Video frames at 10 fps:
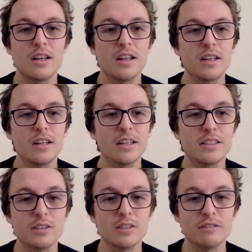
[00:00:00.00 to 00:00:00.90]
He's
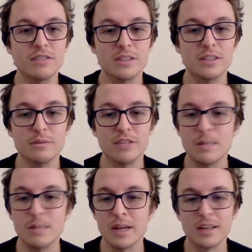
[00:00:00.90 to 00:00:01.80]
looking for some
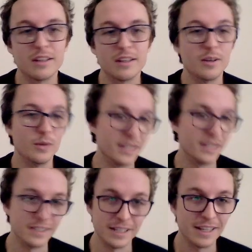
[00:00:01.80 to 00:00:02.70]
feedback. You
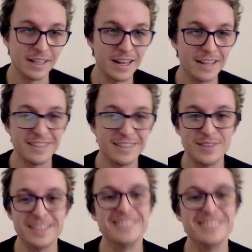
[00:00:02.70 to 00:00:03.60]
said it there, so I'm going to
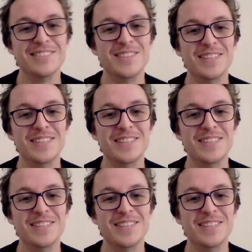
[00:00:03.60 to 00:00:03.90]
give you feedback.